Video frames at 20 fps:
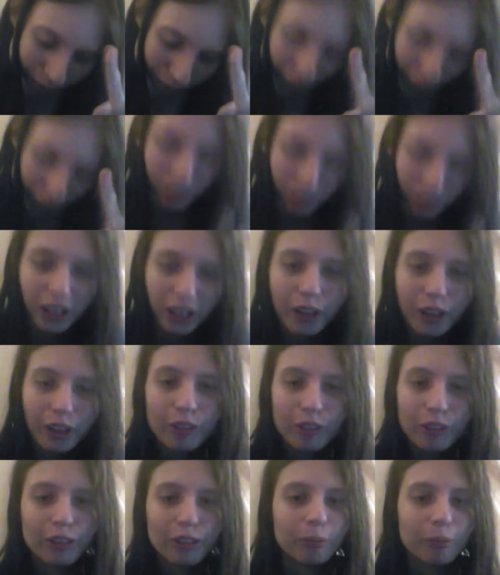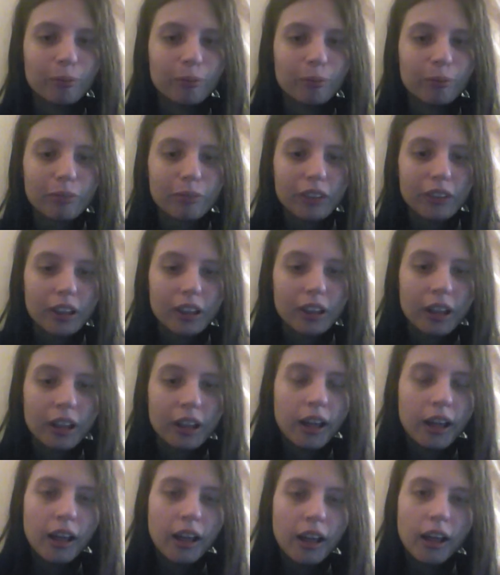let me start over.
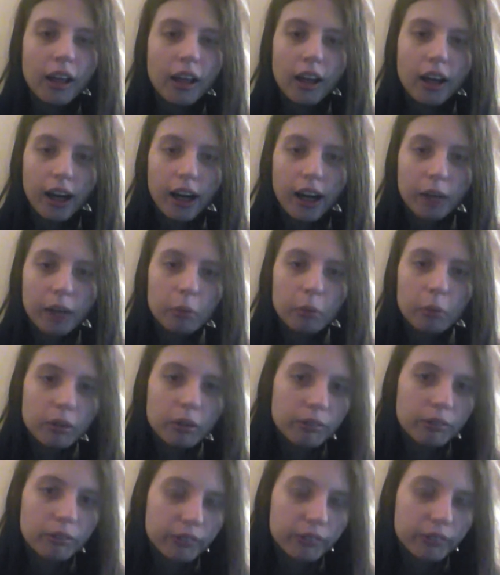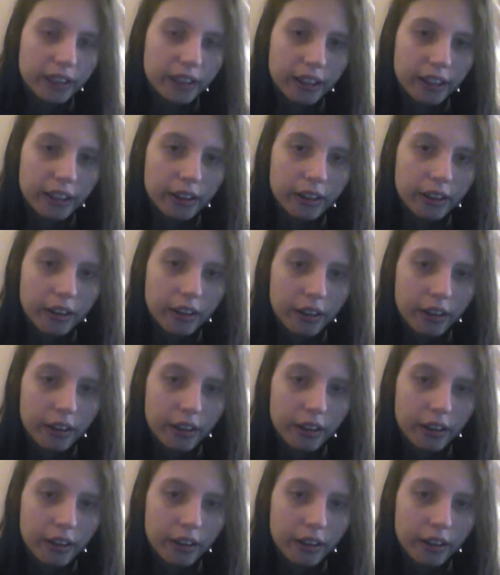I will read